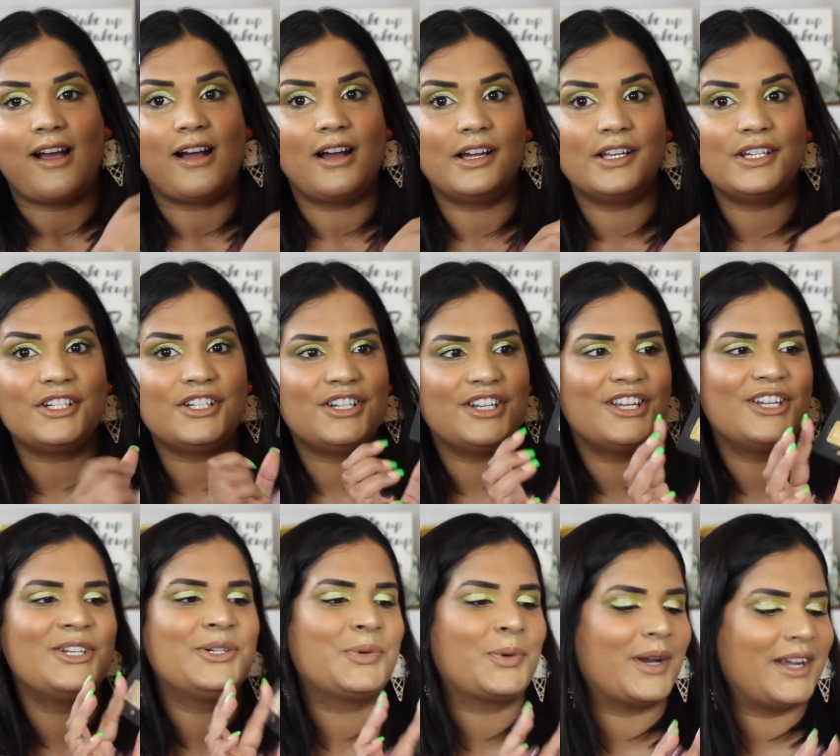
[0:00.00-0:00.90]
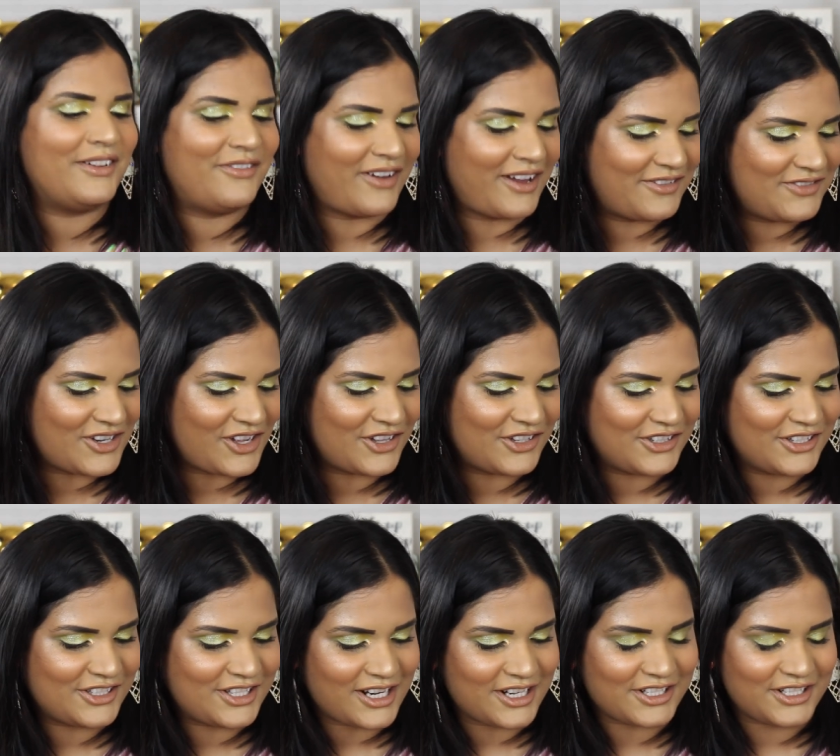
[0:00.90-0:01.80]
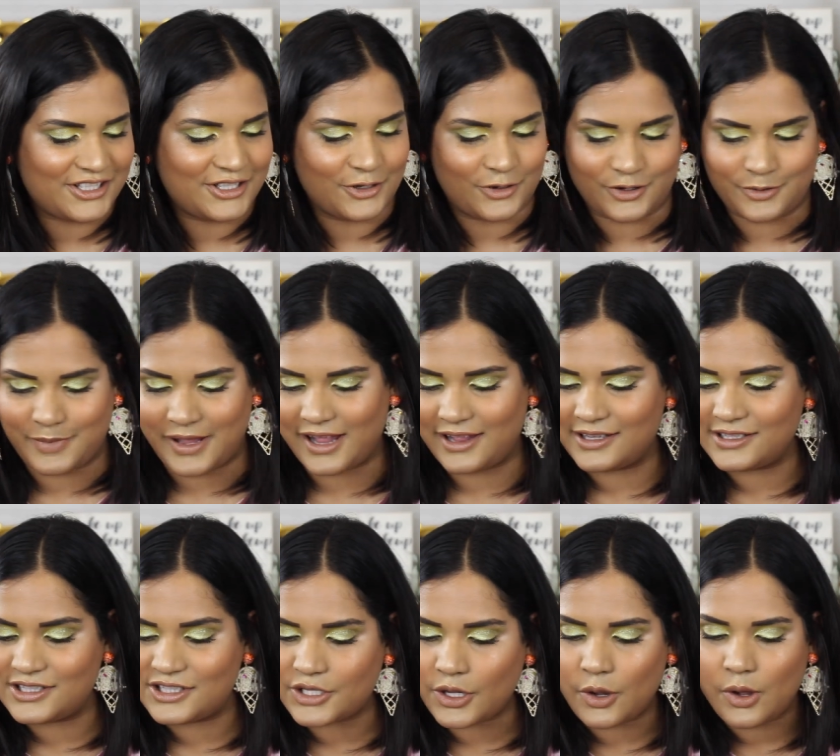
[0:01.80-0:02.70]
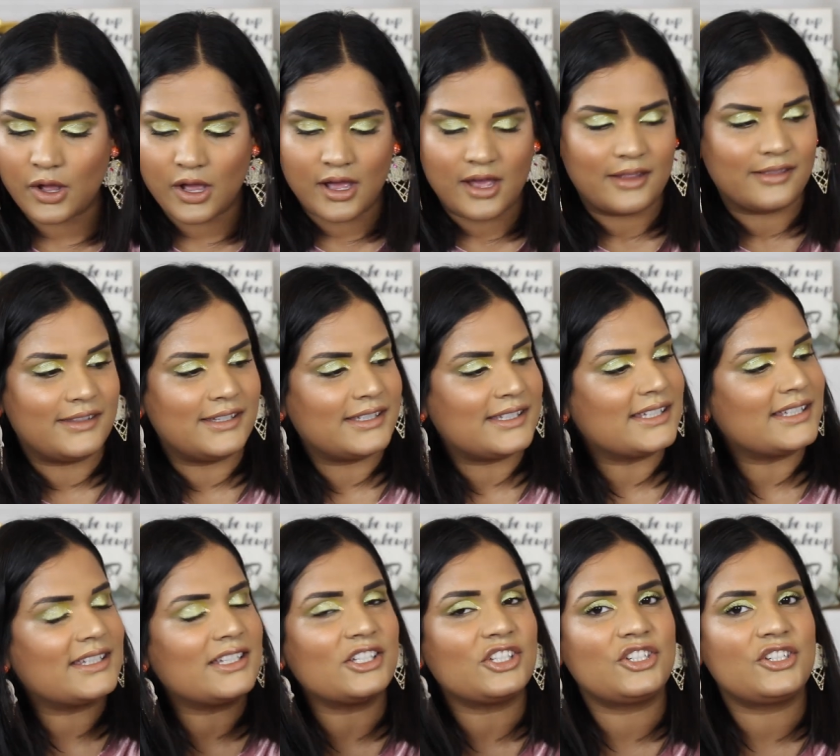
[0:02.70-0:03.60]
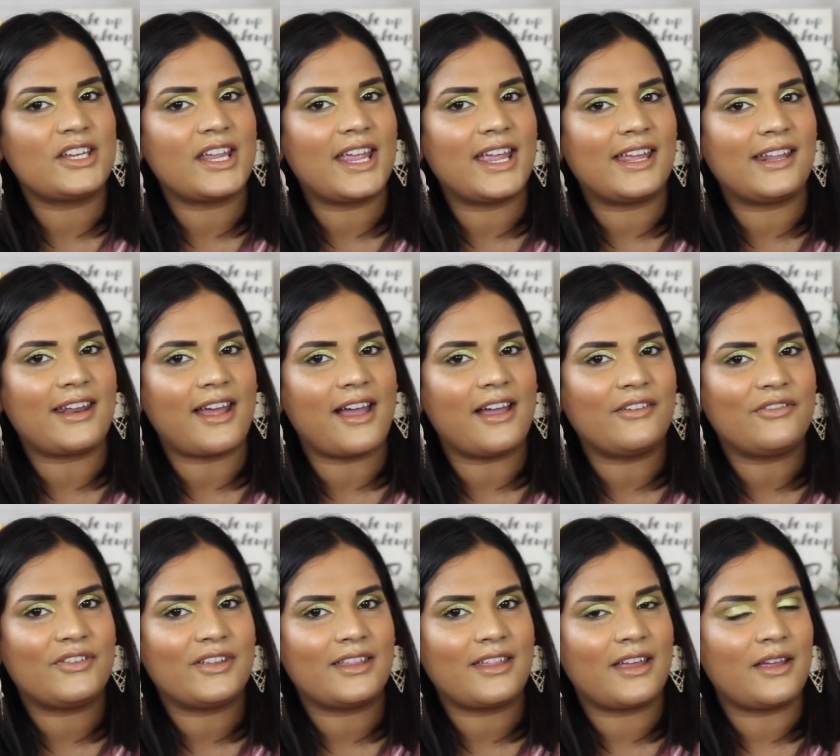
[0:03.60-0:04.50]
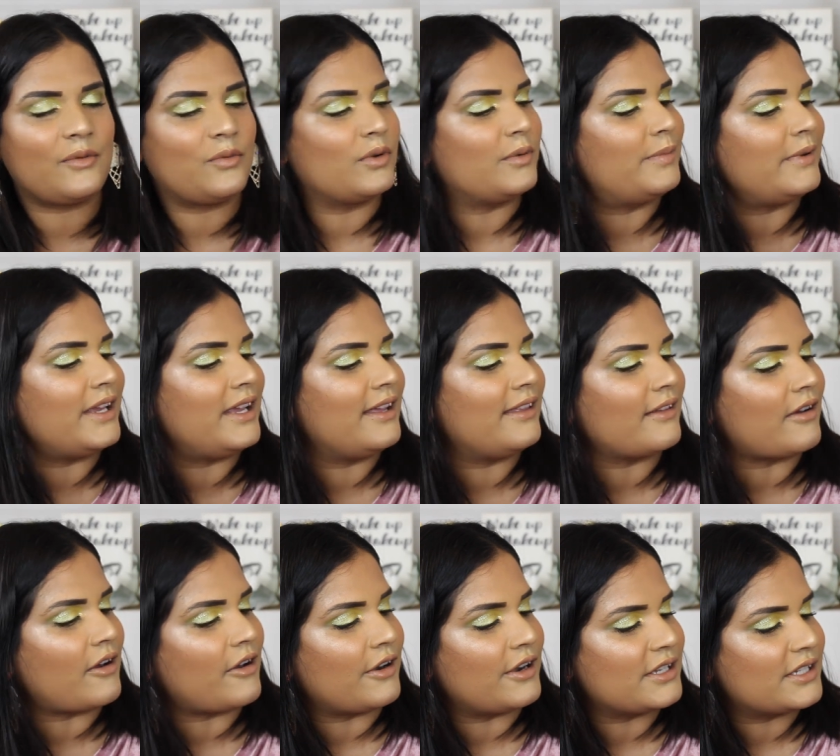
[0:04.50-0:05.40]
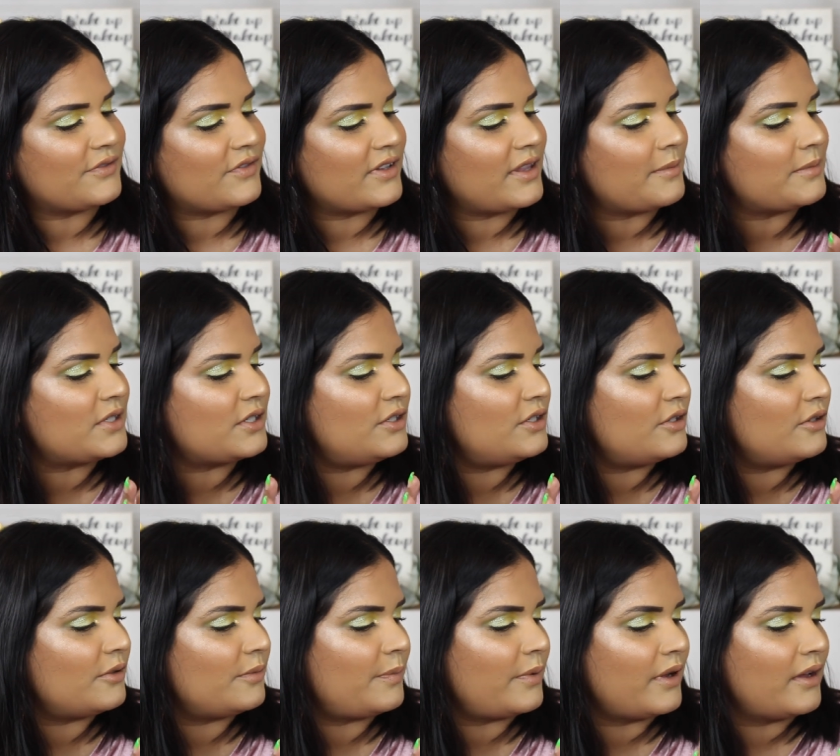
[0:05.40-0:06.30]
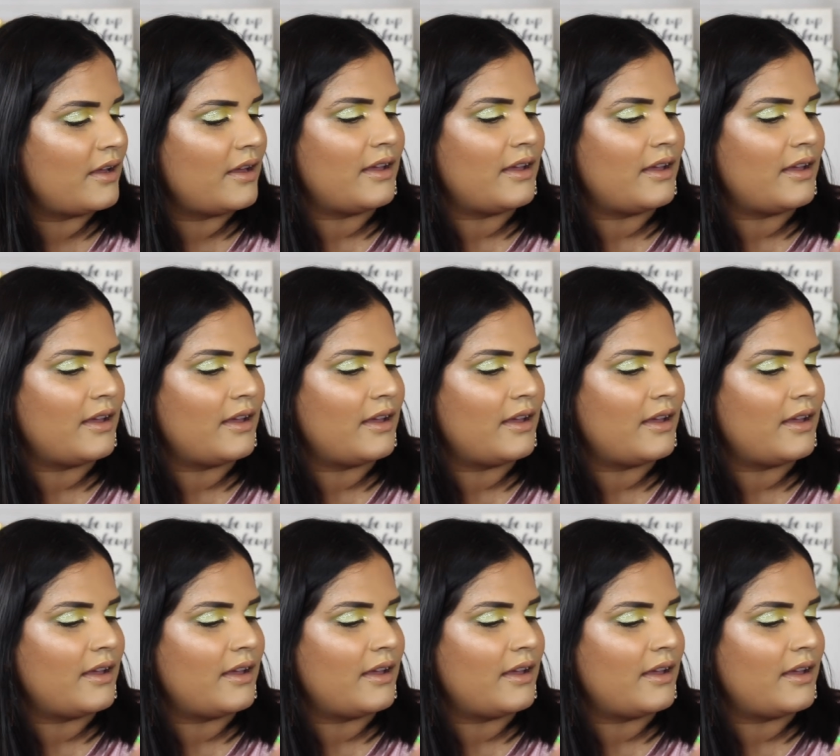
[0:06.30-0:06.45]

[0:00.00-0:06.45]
$125 Natasha Denona palette. So this is the shade I feel like would be the hardest for them to dupe.